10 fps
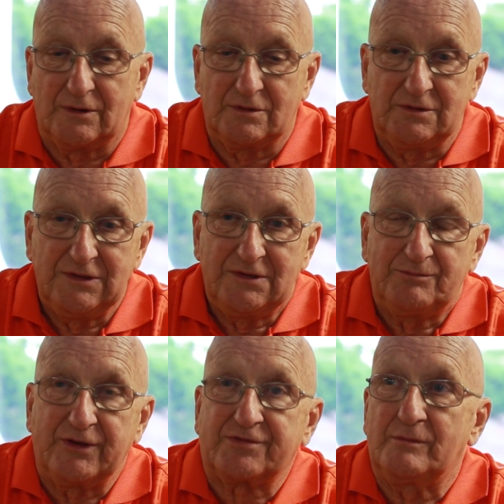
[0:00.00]
I would
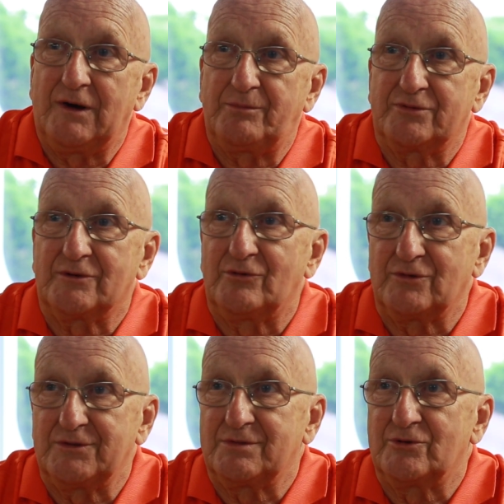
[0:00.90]
pick them up and go
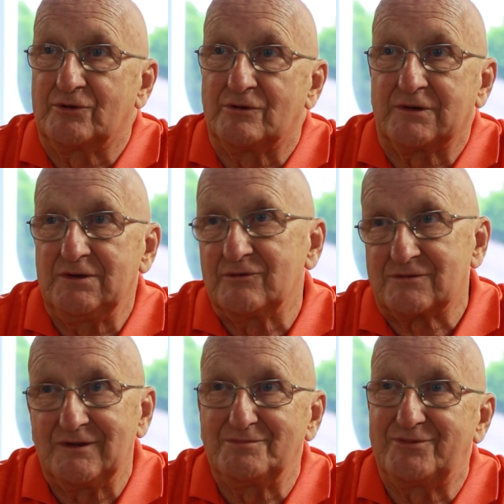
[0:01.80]
get them a cookie or
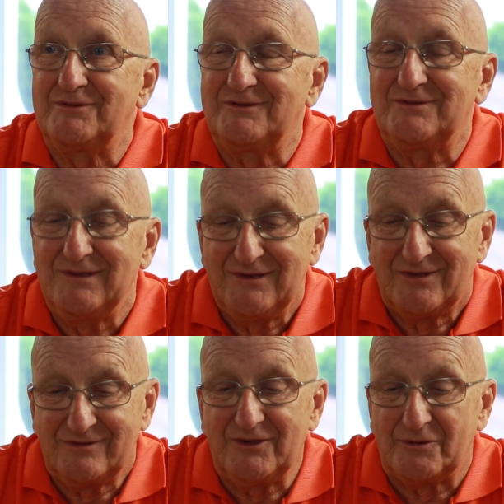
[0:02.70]
something.
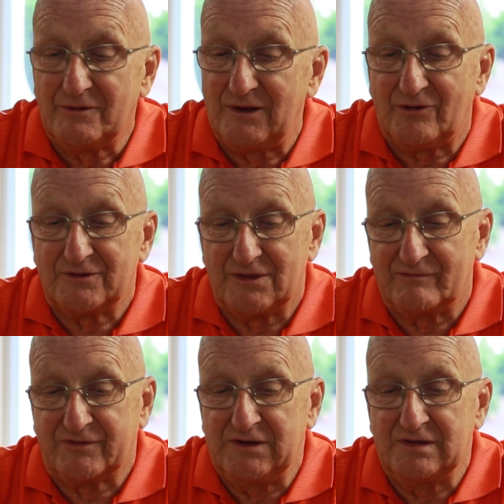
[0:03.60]
And, you know, I always
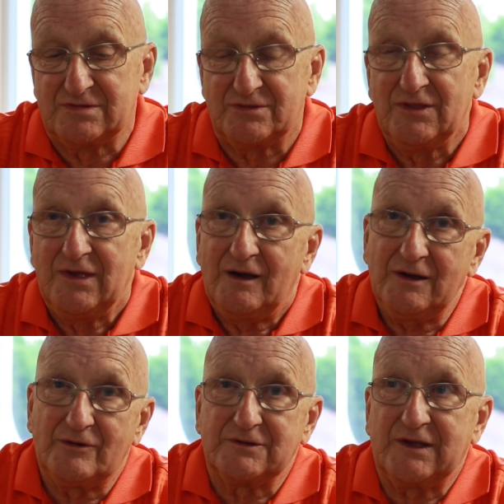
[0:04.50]
loved kids, and
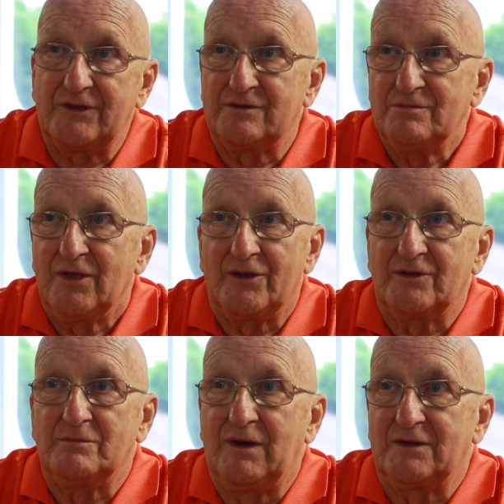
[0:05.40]
I always had a
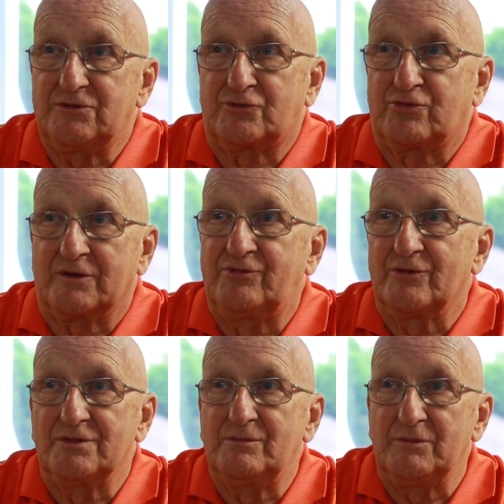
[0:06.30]
little magic trick
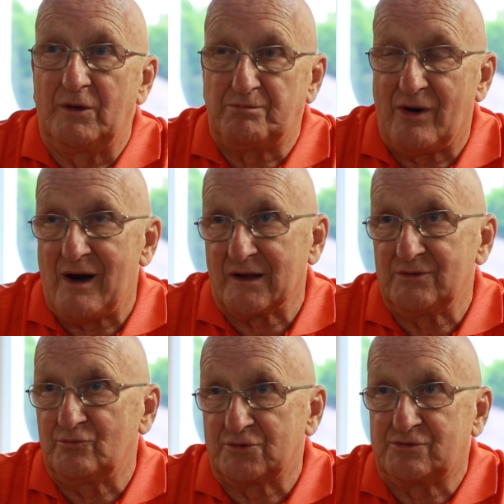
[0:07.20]
for them in my
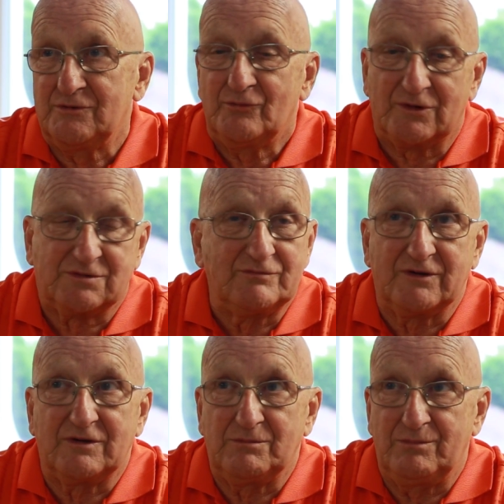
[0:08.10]
pocket, which wasn't
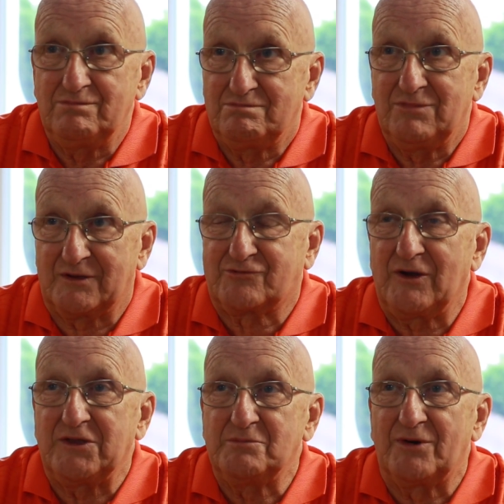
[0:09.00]
very
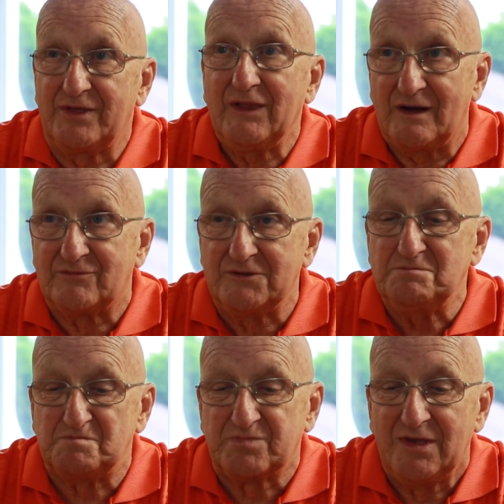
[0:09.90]
exciting, but they loved it.
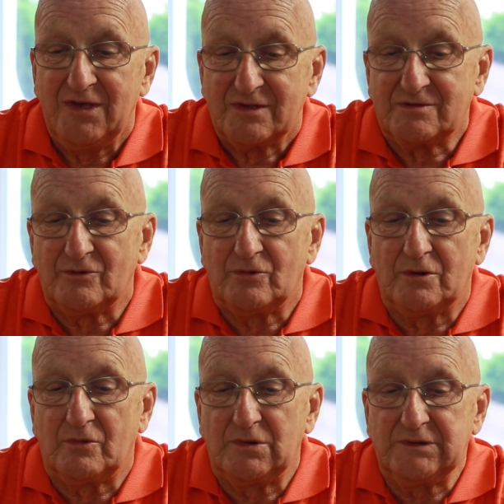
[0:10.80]
And so
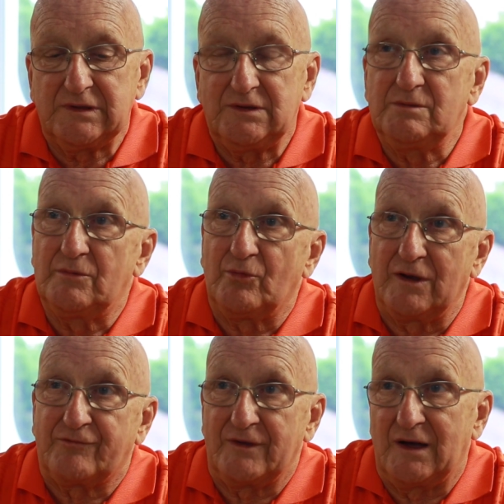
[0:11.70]
one day, my
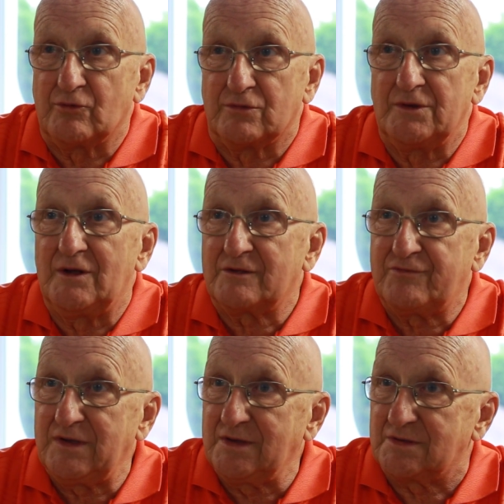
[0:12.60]
wife and I were in Las
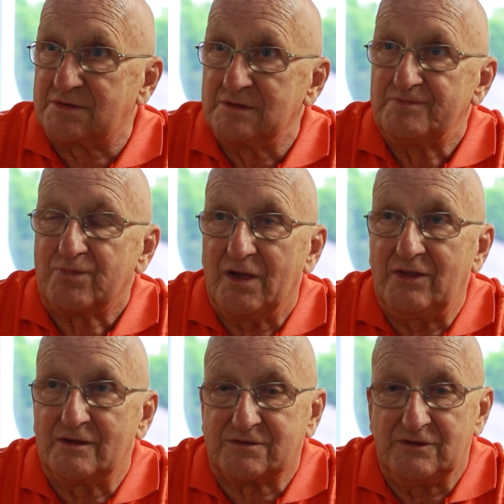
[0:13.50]
Vegas,
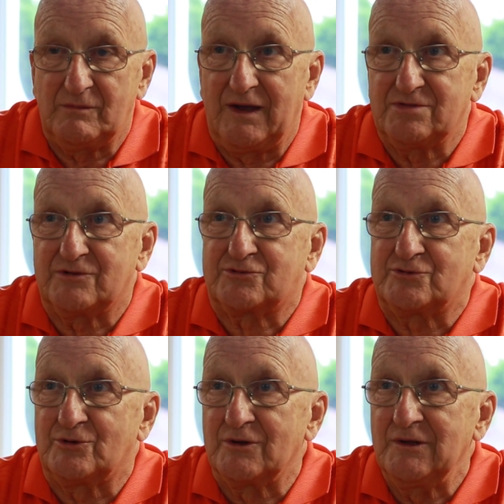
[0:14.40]
and I seen a magic
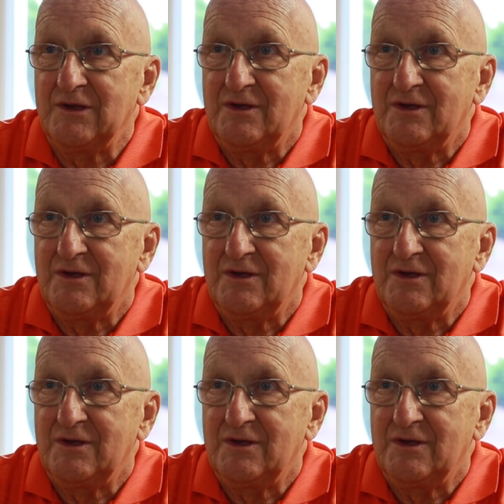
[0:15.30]
store.